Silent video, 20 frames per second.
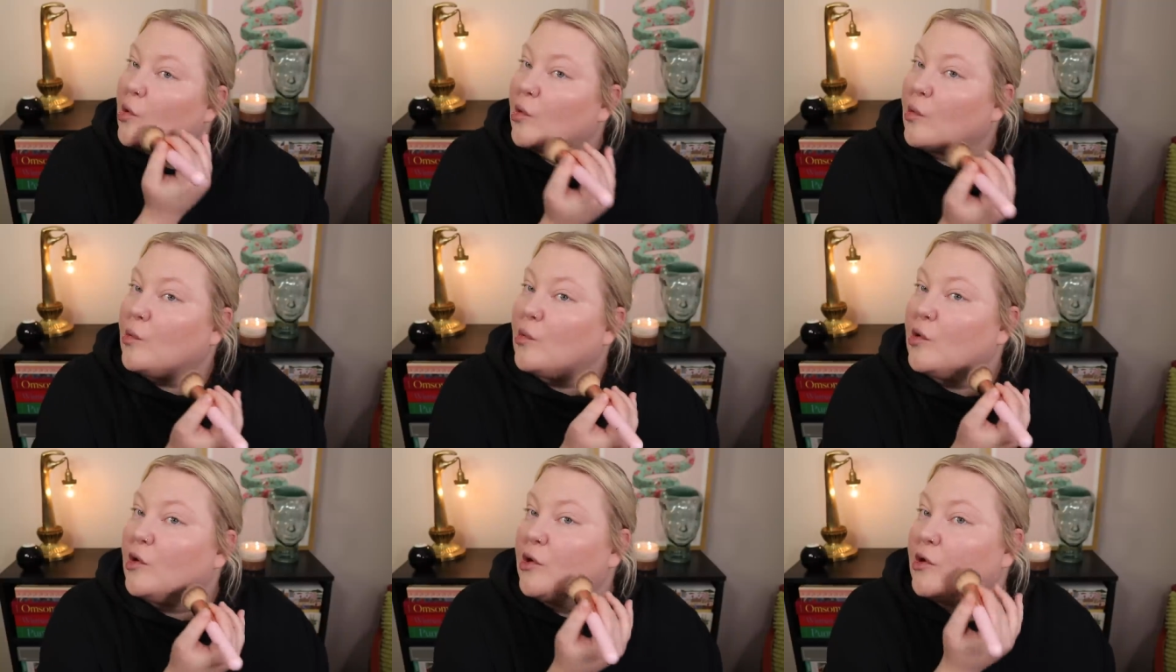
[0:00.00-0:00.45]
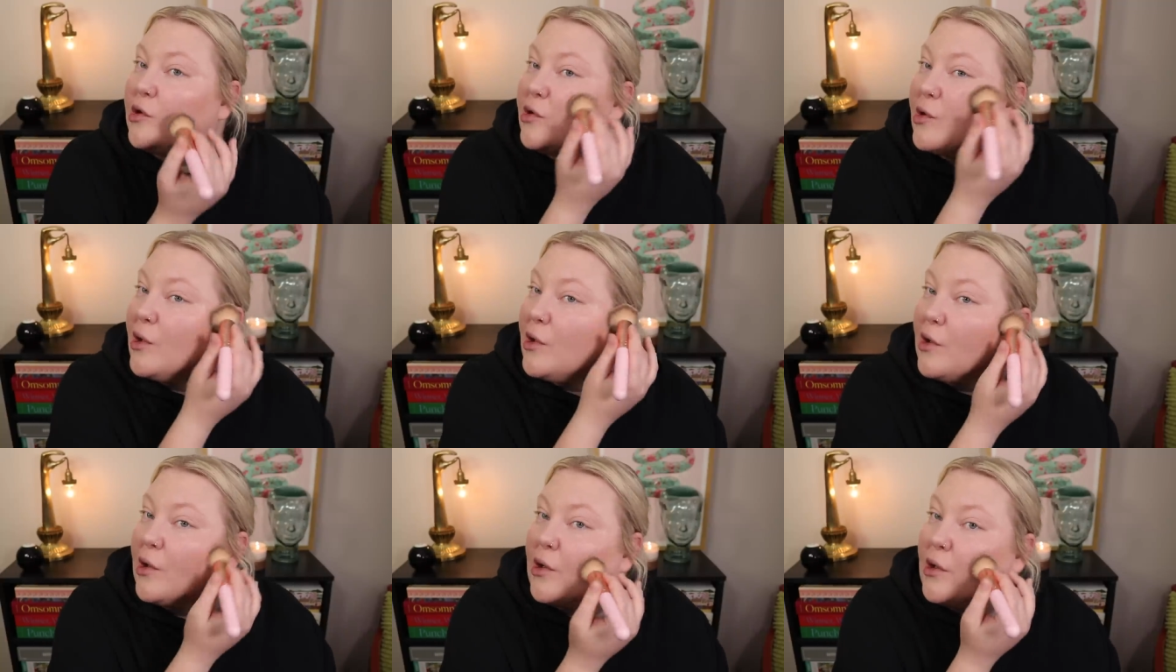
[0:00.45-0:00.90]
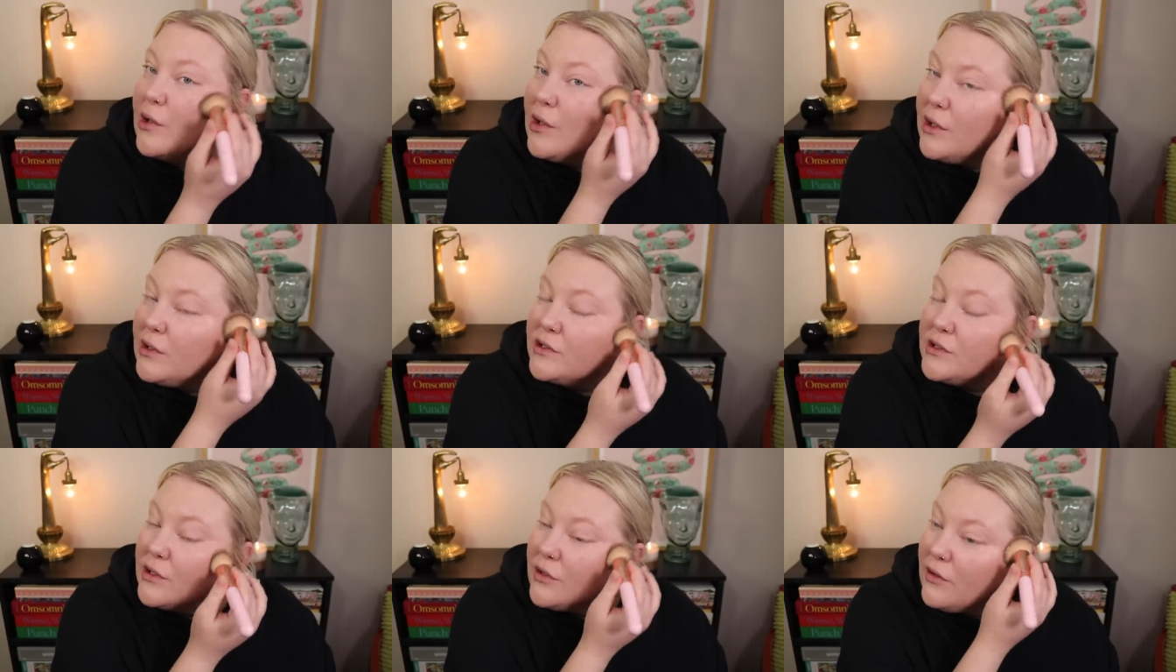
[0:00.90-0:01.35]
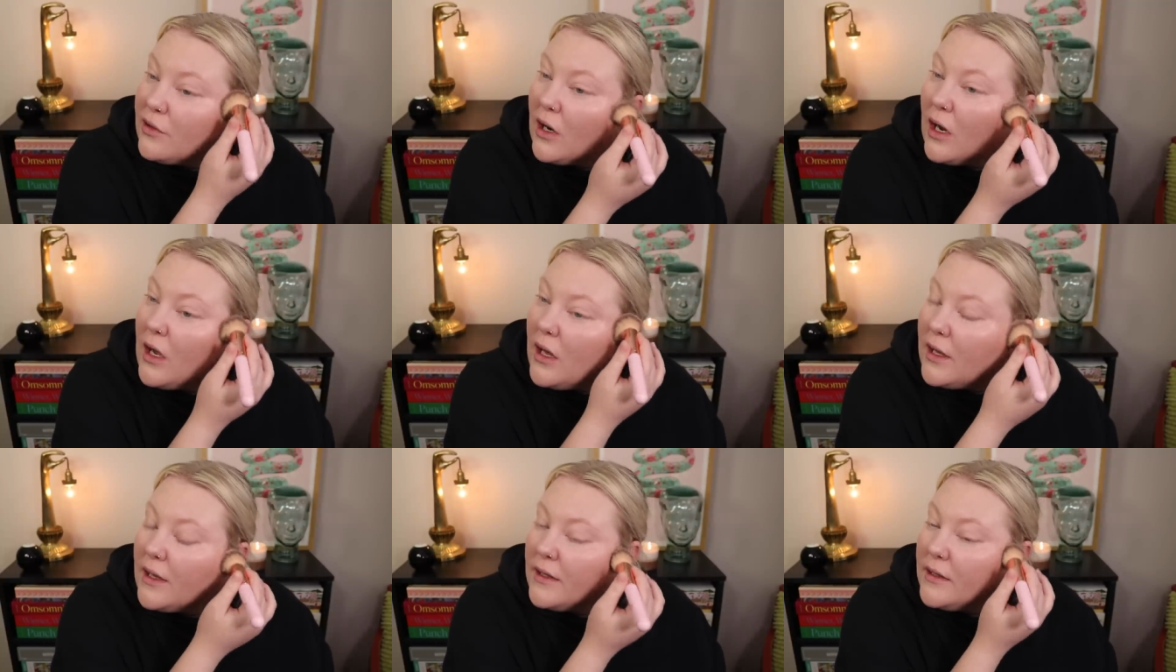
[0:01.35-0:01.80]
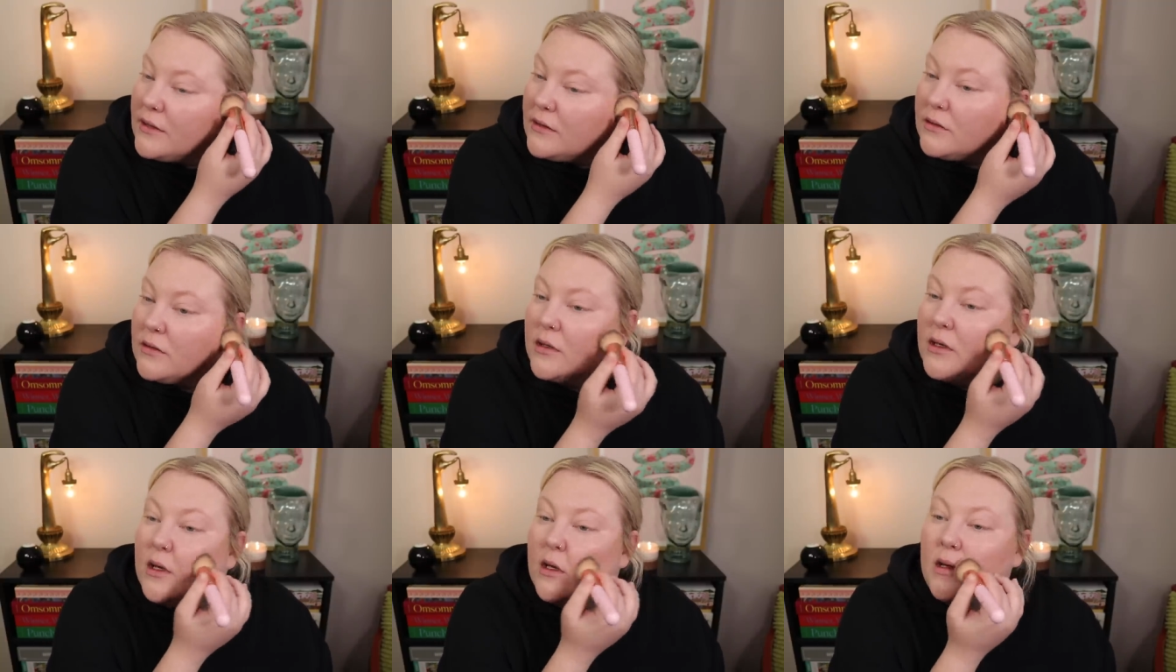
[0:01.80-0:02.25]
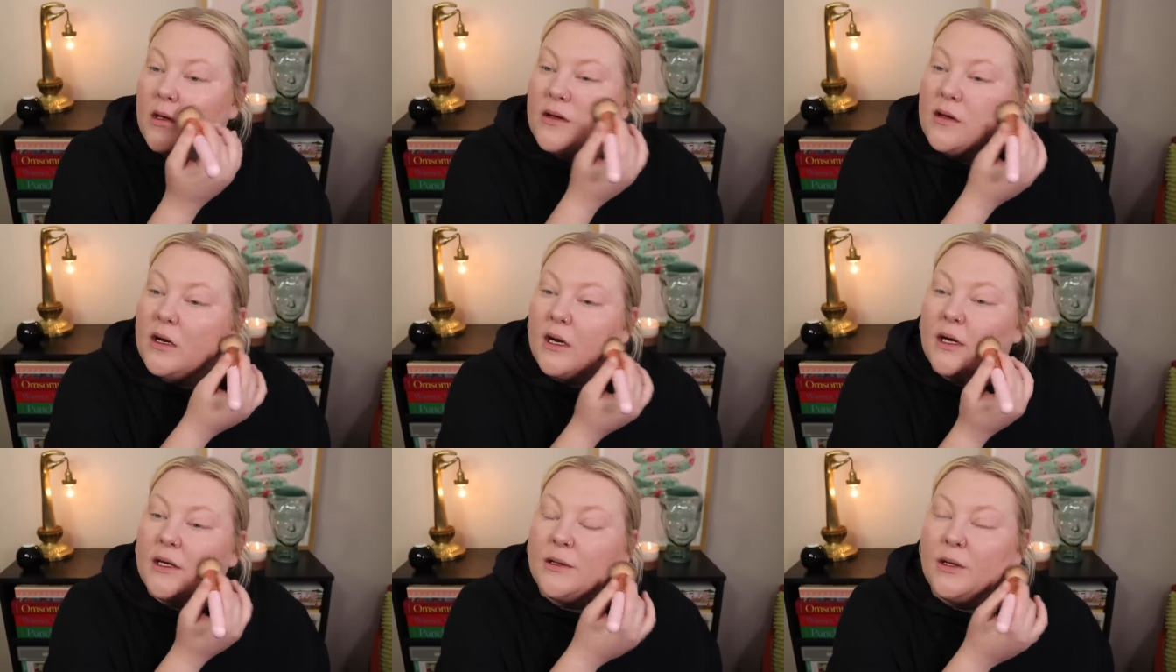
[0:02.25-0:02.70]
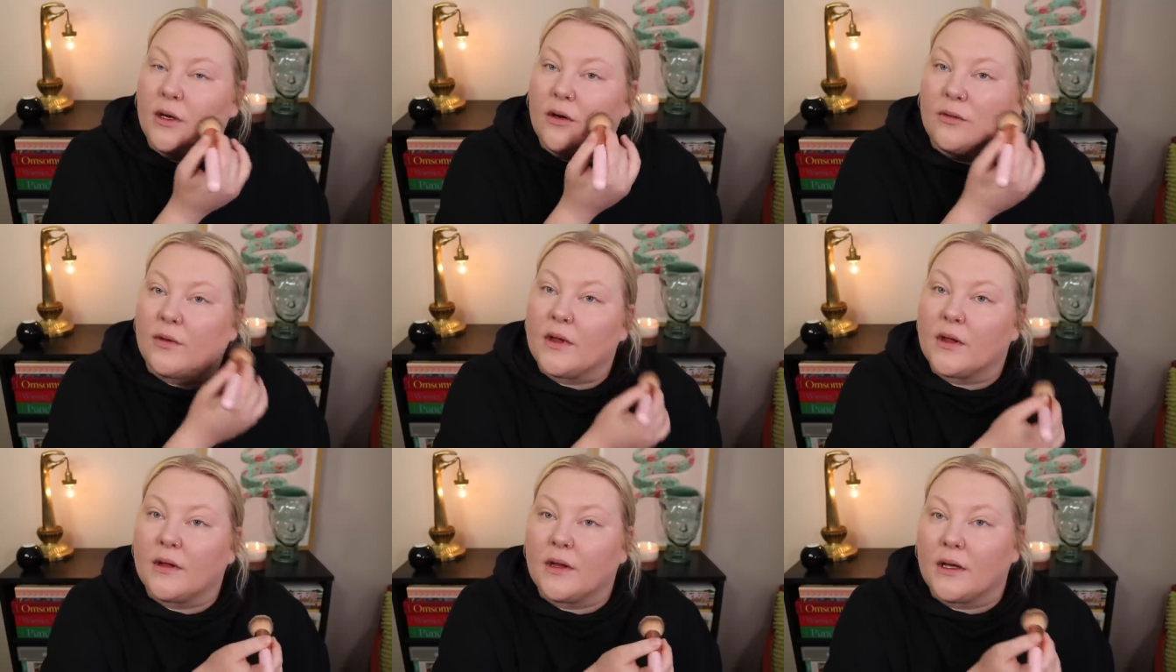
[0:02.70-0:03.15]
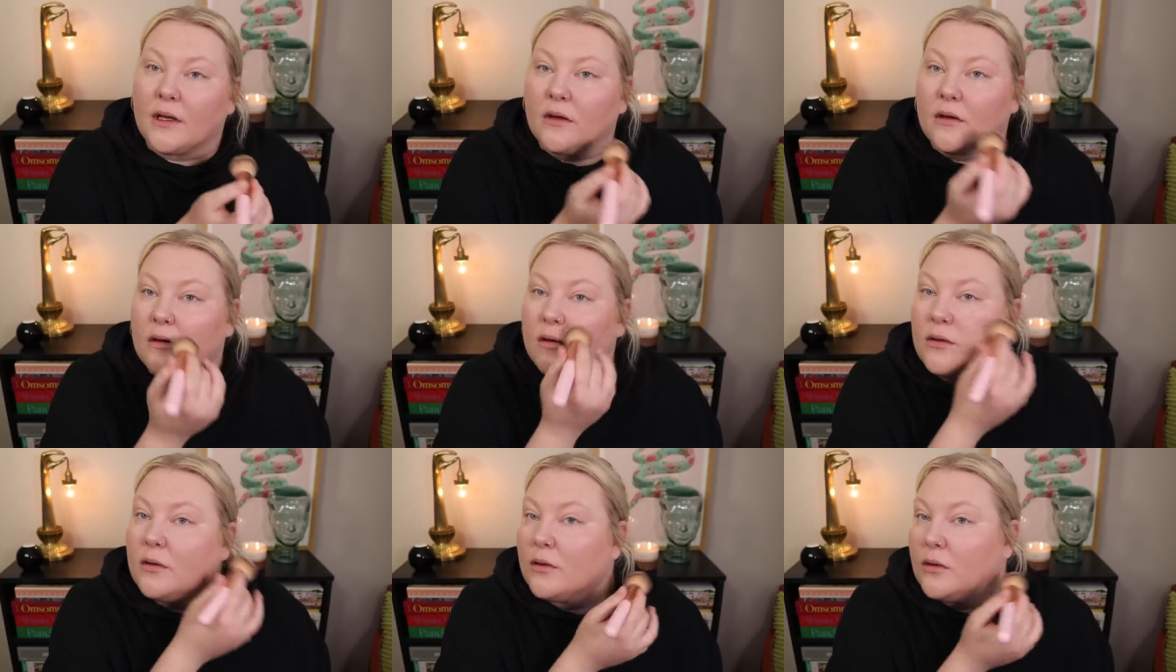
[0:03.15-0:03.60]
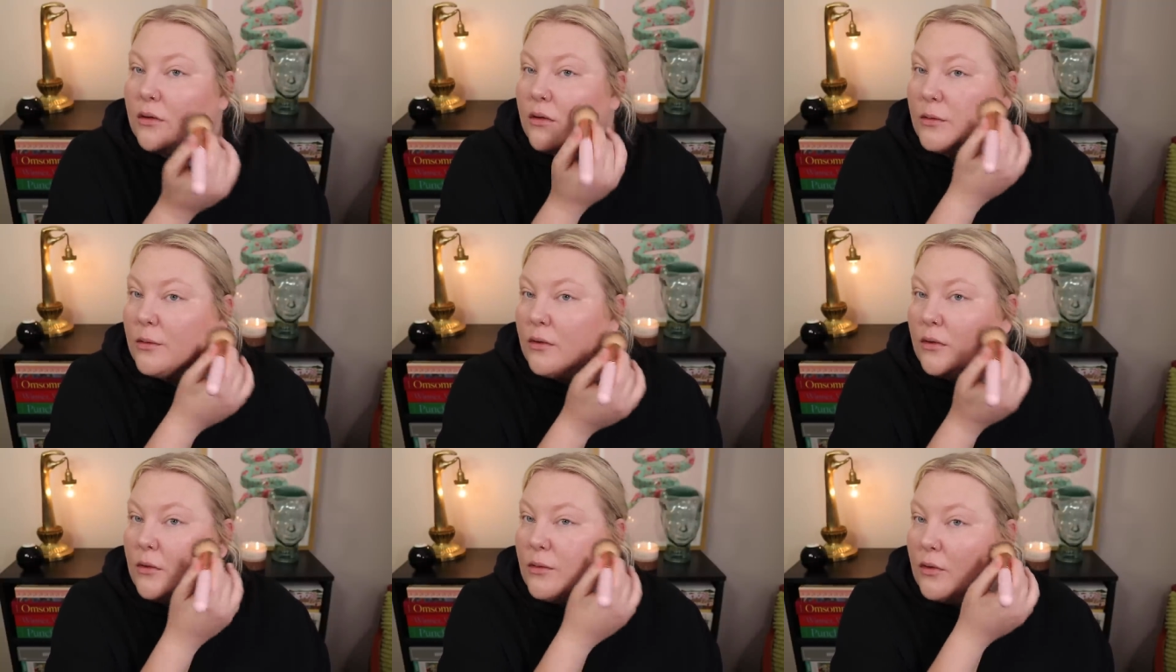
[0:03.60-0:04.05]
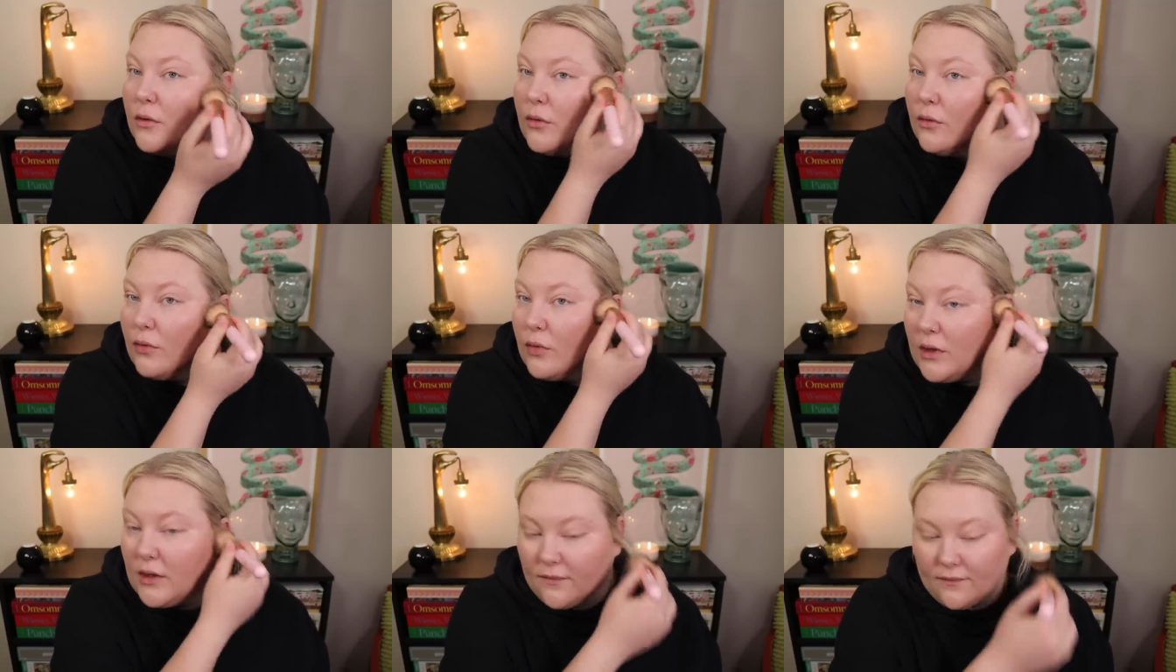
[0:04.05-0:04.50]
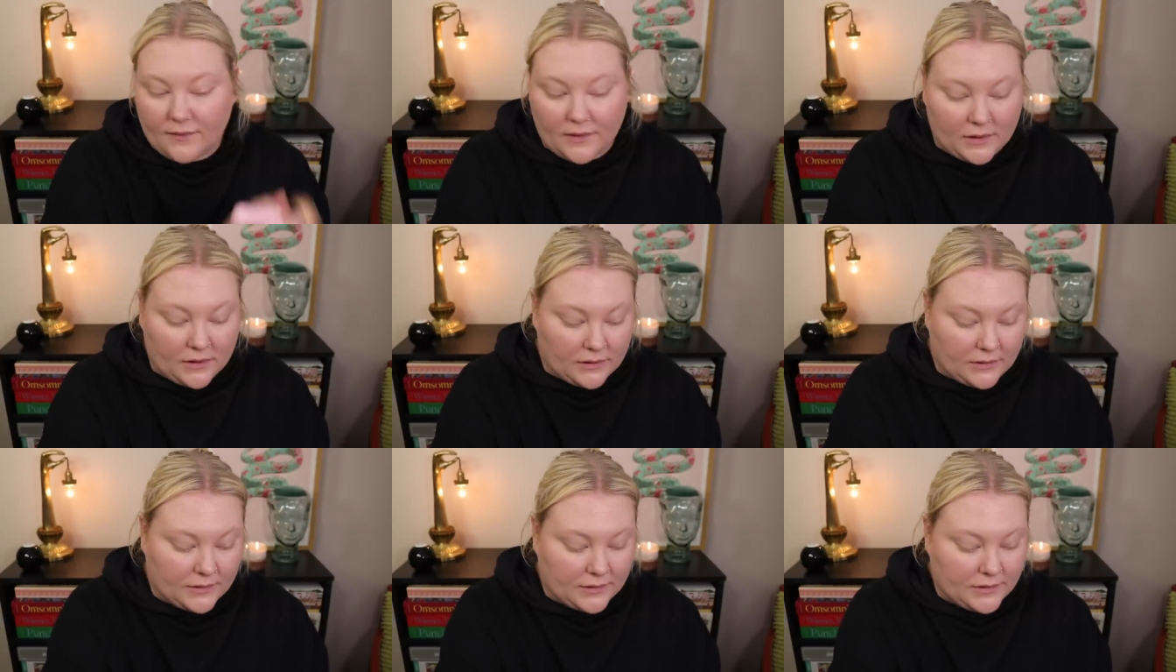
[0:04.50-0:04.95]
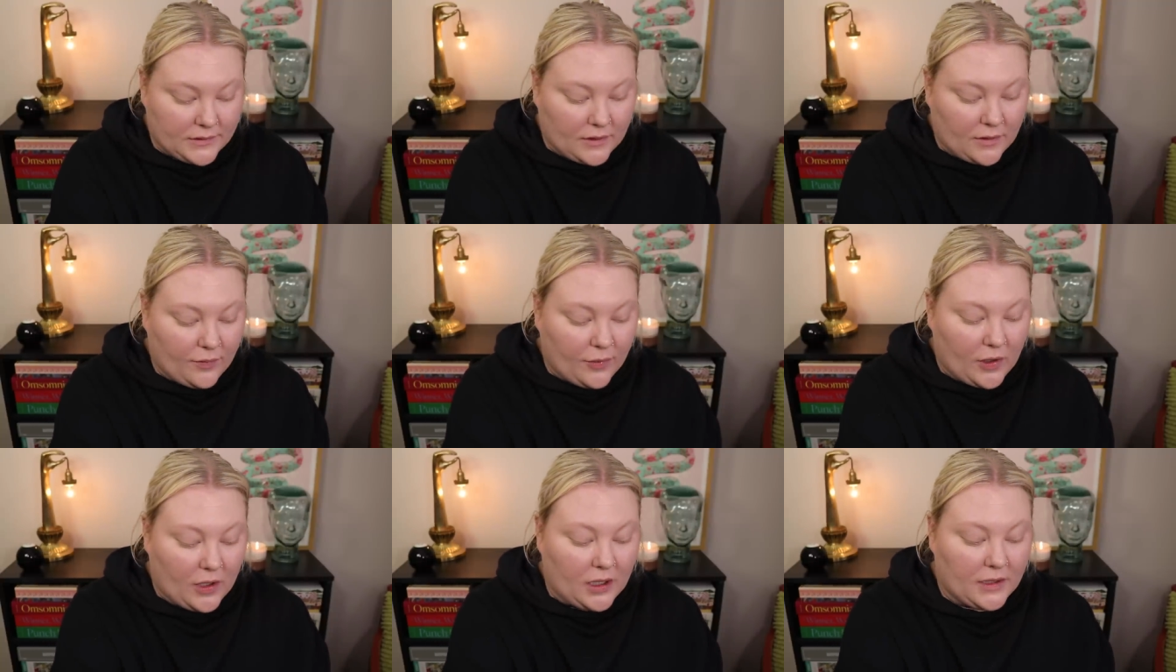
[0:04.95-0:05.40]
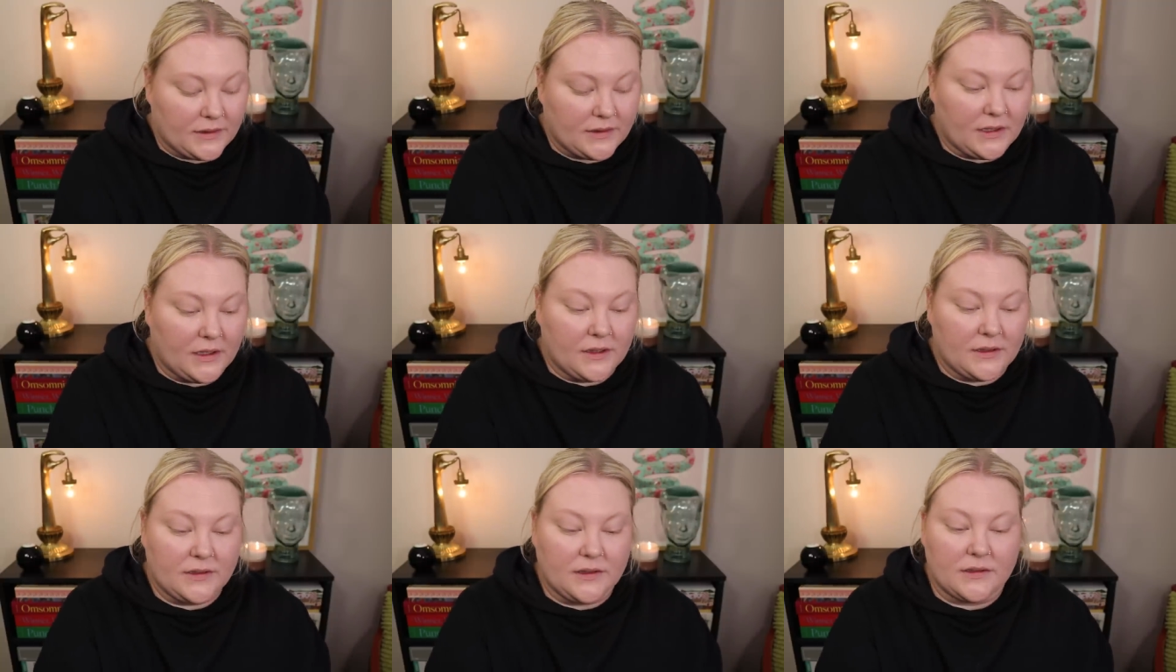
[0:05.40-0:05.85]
I'm really trying hard not to cry, and I know that like grief is a process.